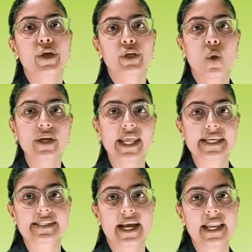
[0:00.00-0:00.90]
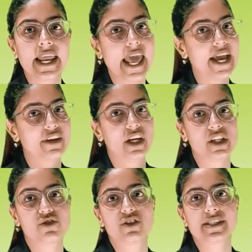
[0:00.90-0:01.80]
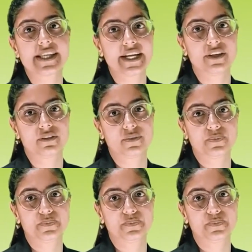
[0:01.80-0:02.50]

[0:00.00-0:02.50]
non-textile and agricultural sector.